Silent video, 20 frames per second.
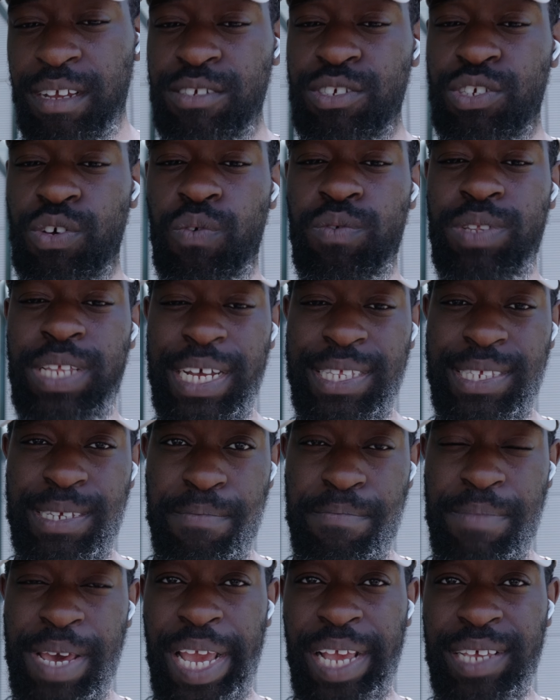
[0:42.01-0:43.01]
So that's
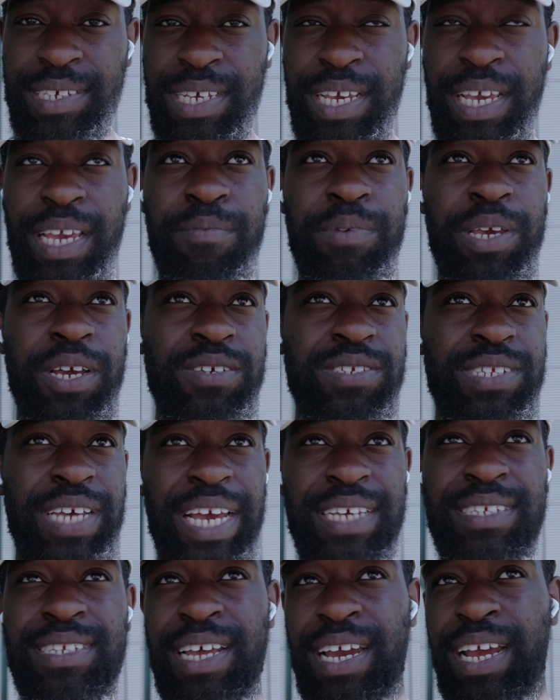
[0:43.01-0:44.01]
amazing, because the
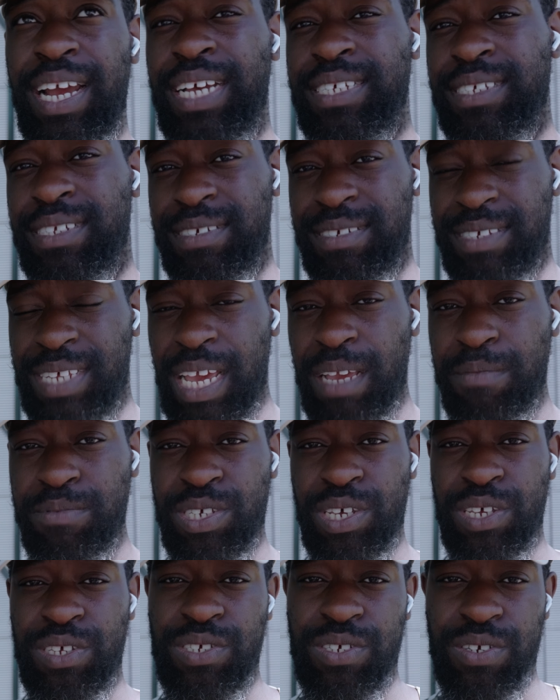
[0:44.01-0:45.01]
S9 has the same
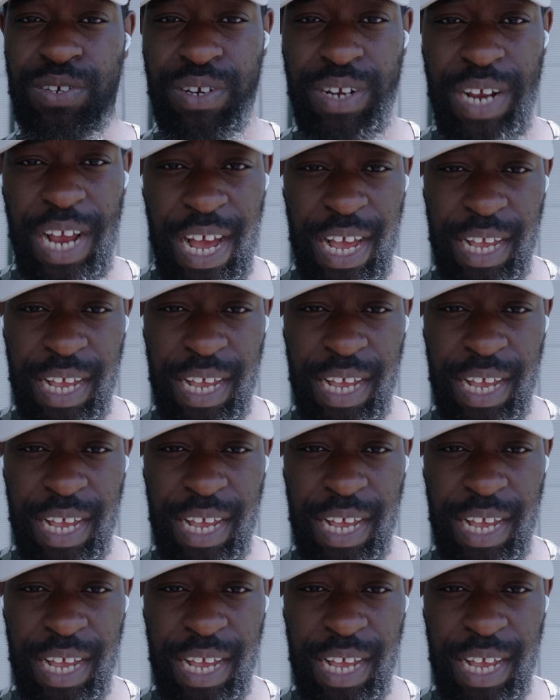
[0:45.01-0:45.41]
sensor